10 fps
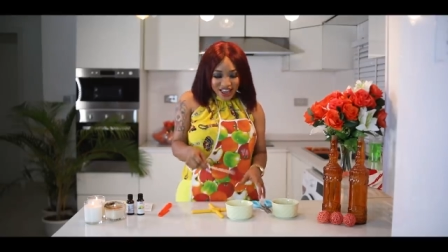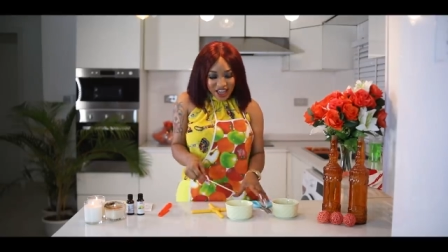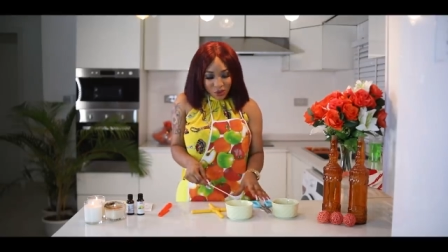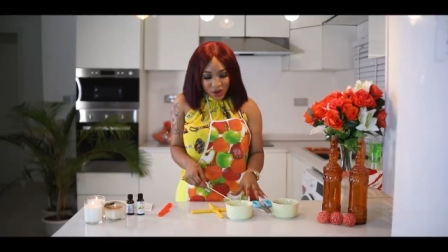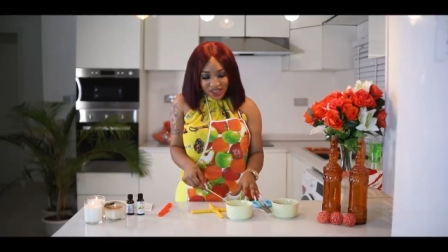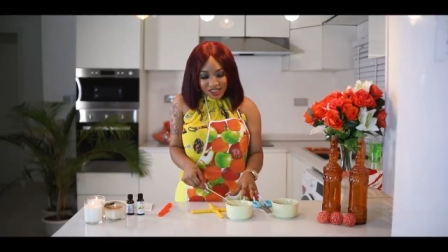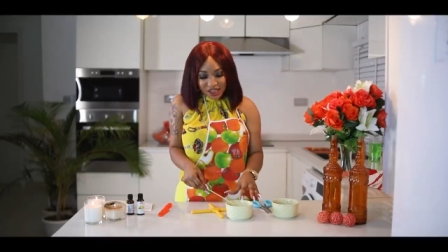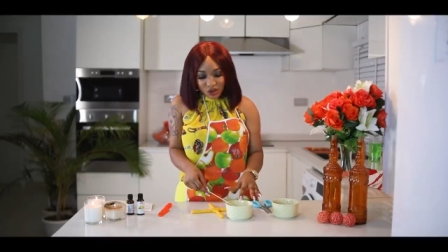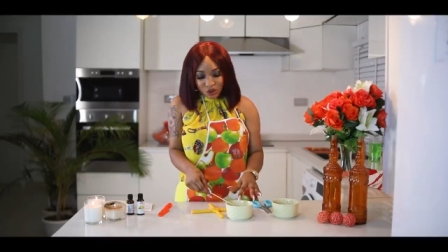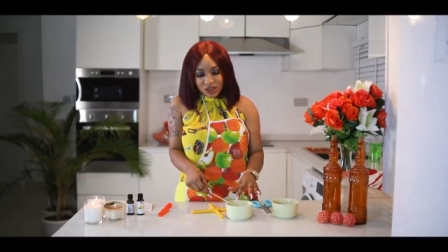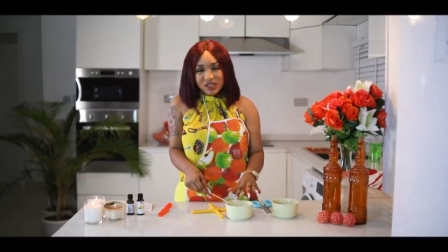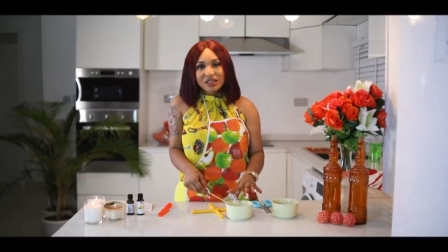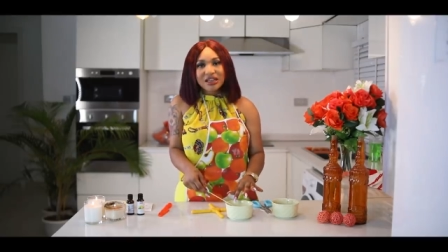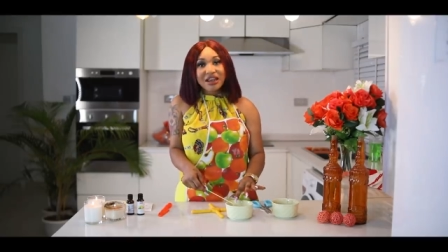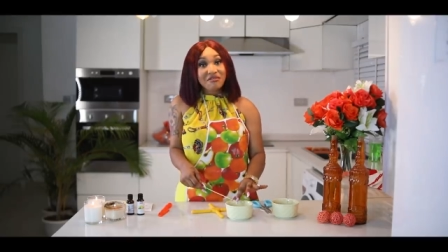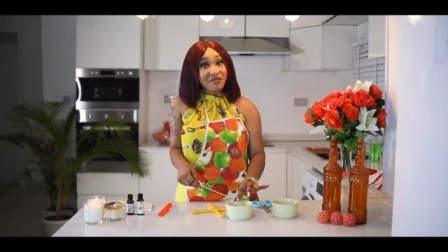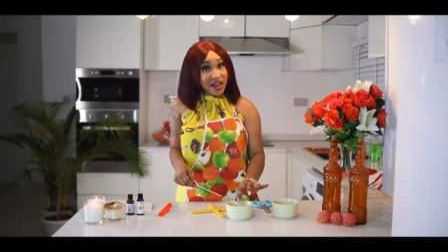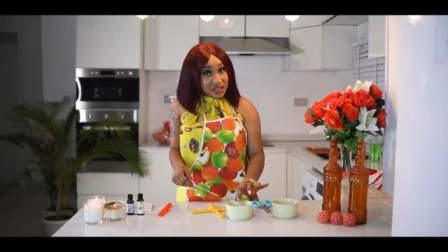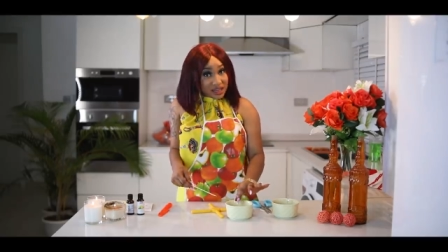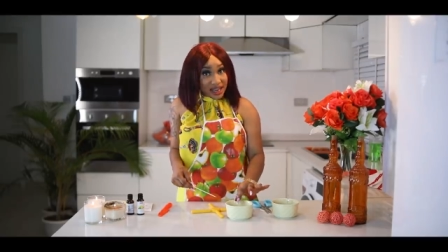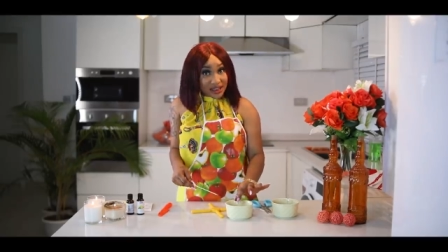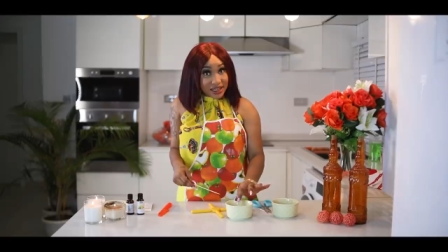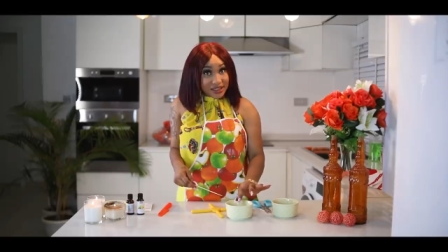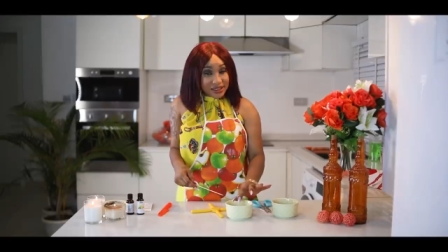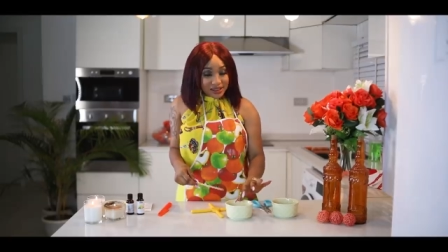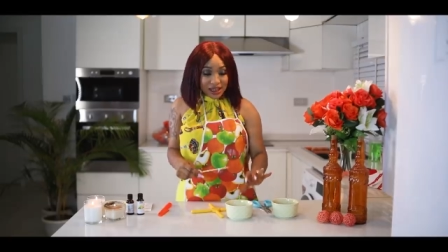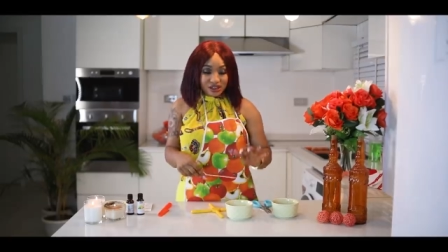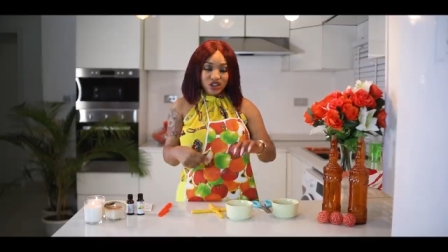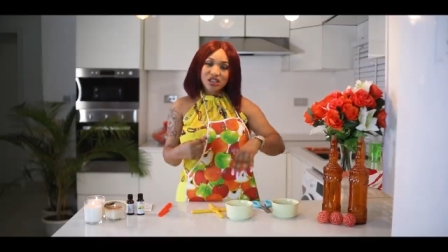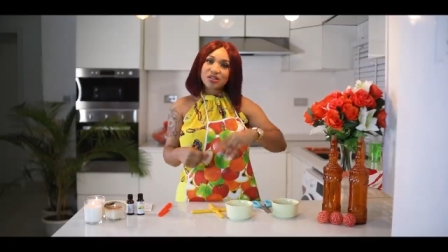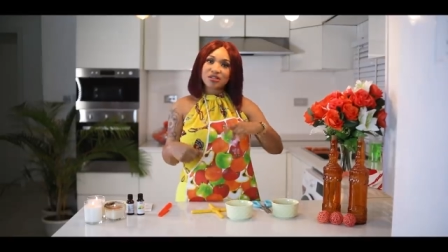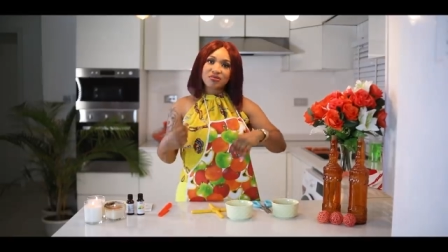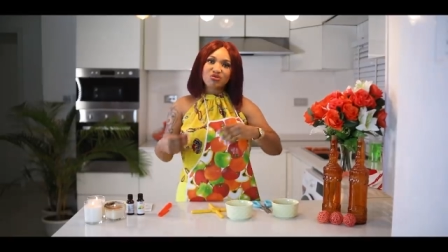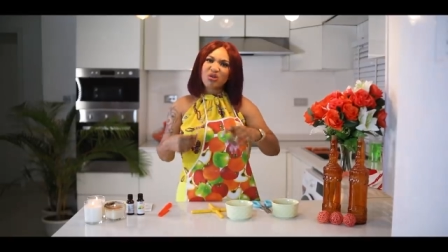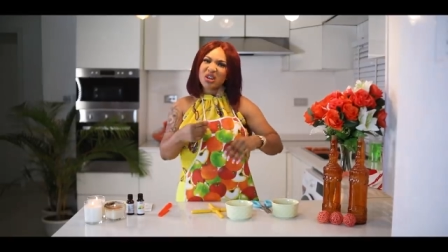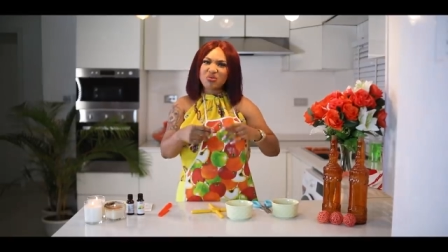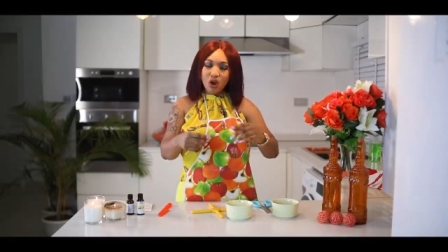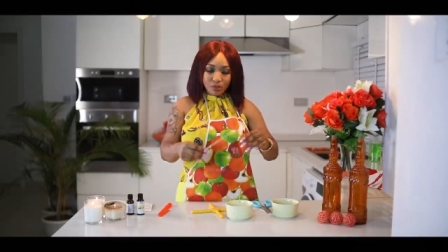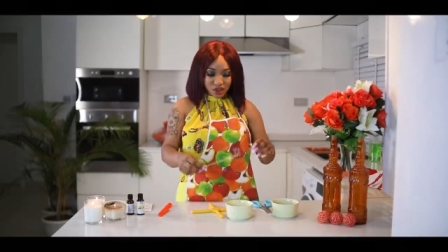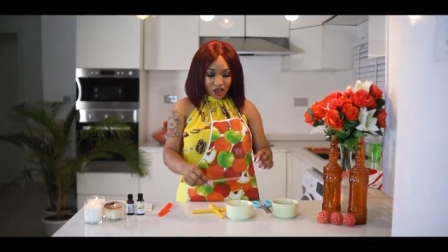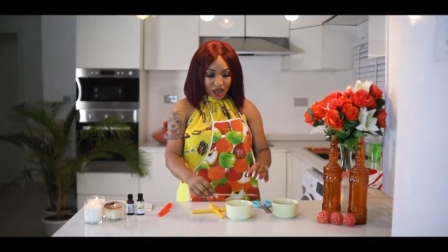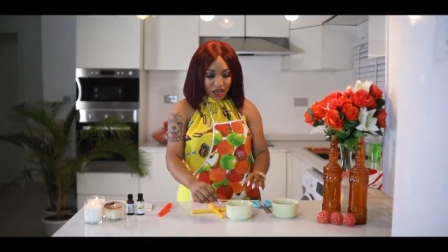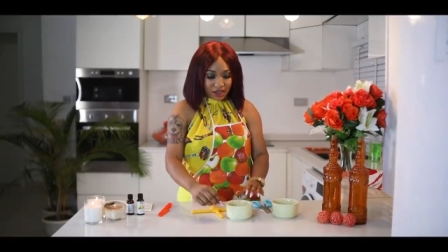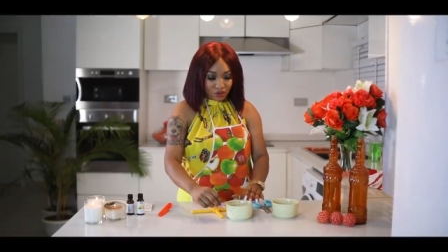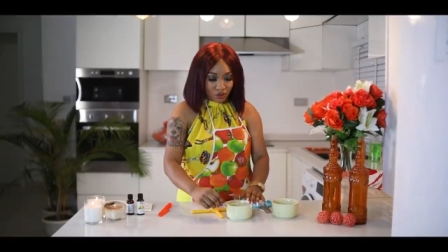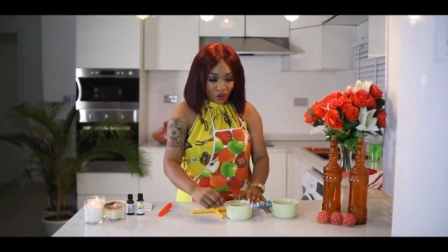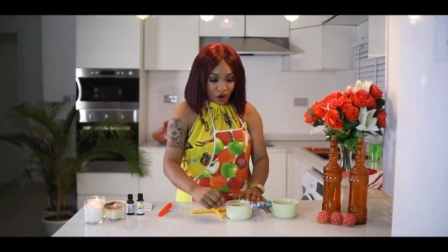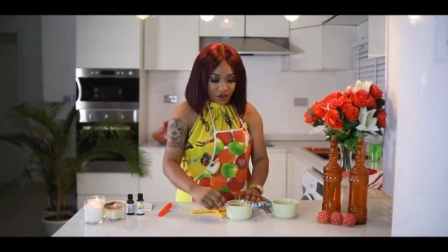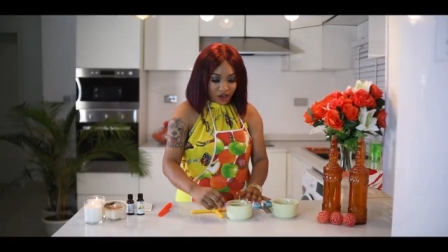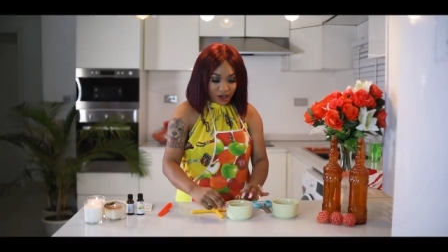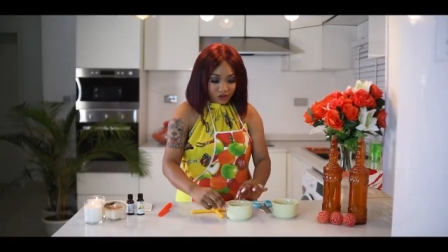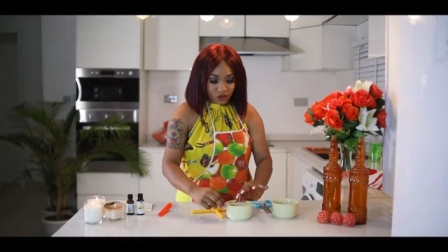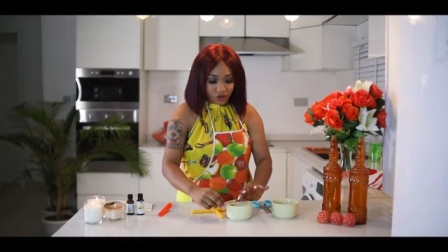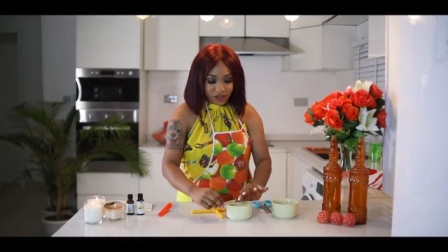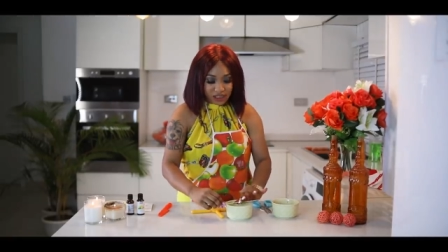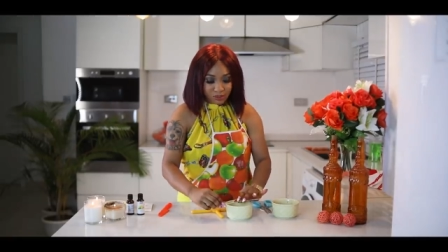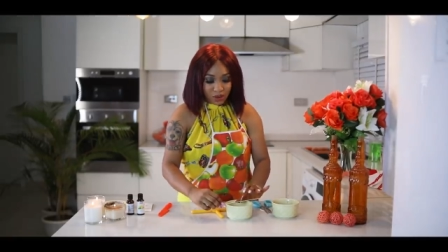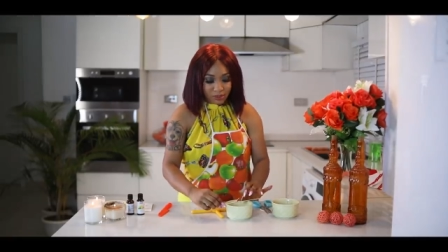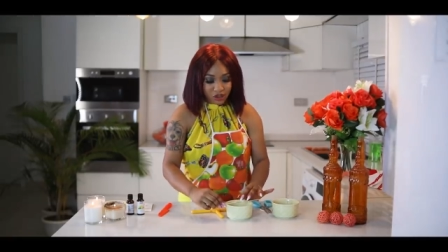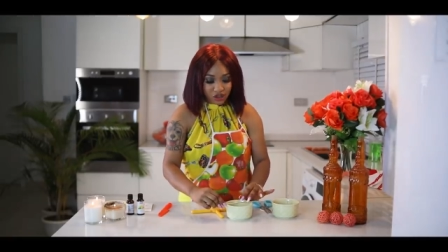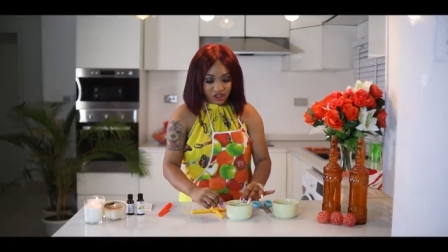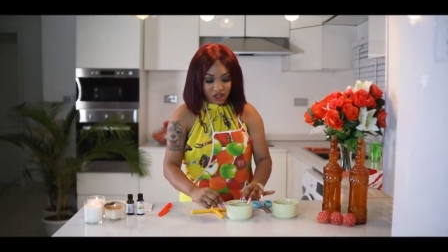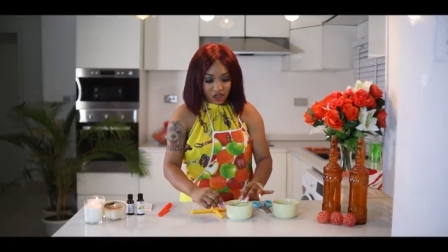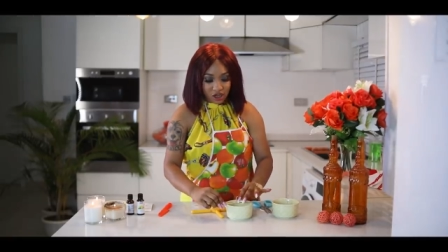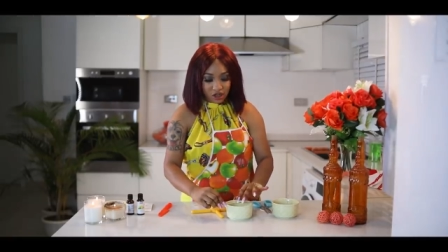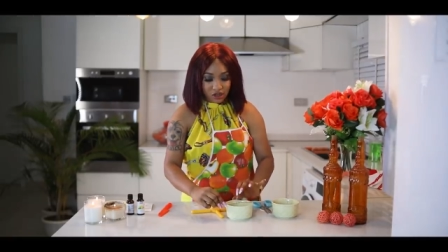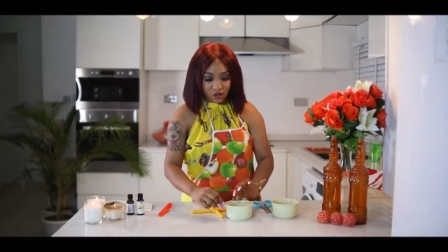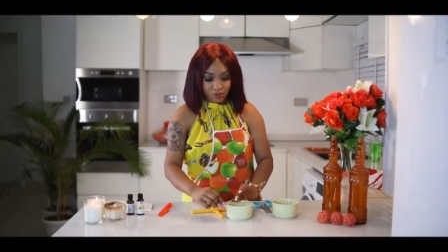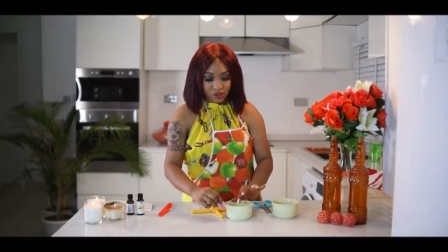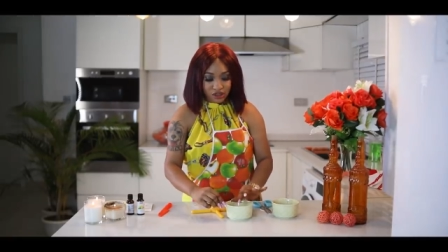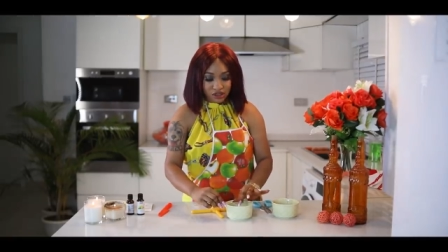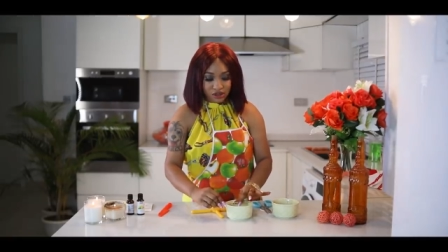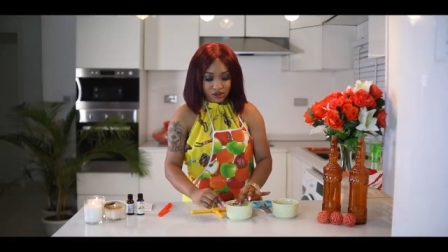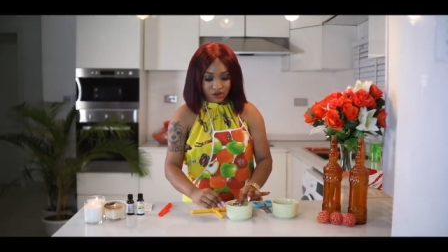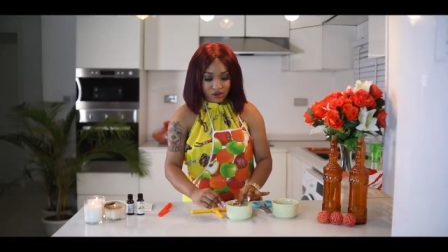There are wicks that don't erects like this. They're just only ropes, and why you have to do it is probably just you know put it